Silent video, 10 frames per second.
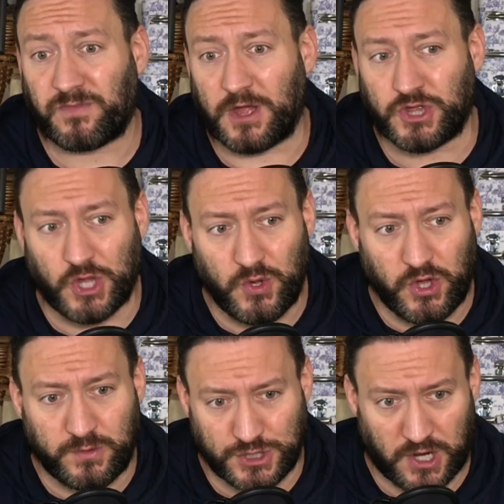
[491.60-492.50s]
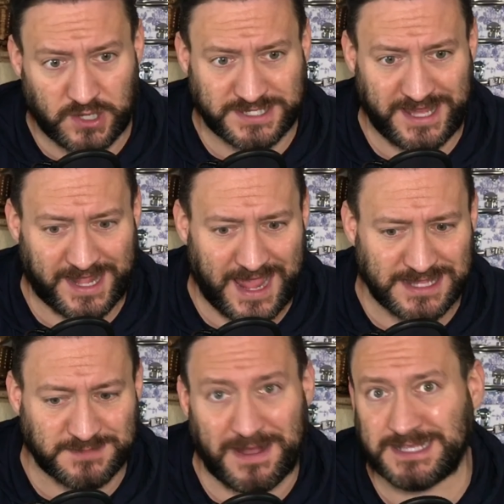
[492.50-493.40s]
Do you chance it against
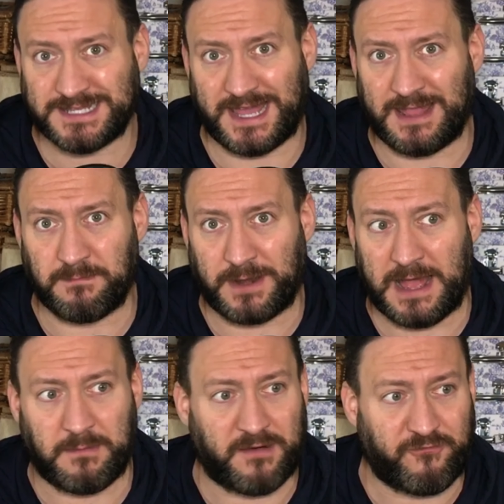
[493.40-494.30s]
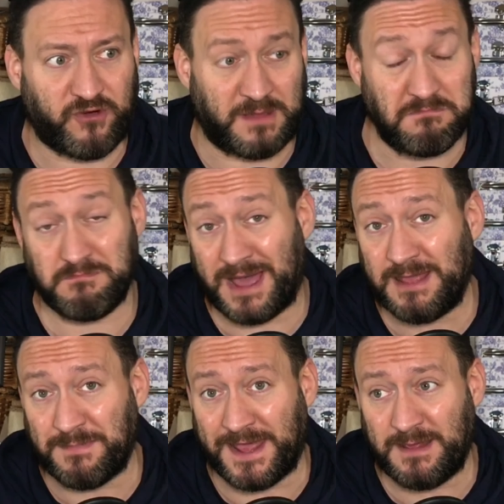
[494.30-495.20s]
Man City and play him up front?
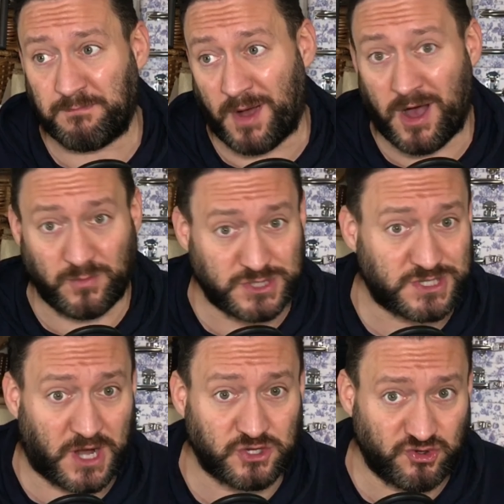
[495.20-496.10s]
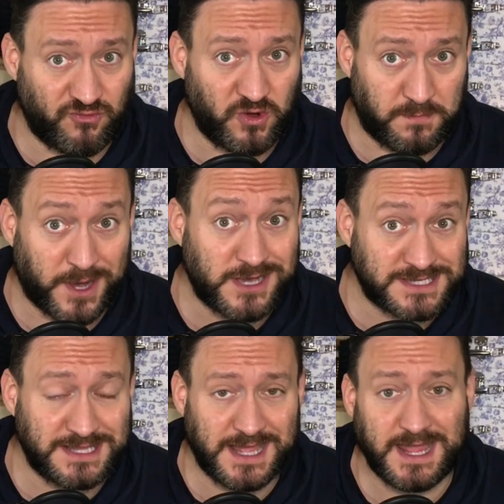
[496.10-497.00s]
Maybe, but I would start Giroud
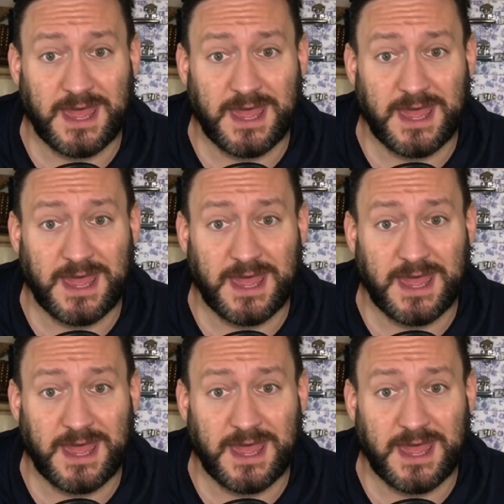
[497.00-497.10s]
personally.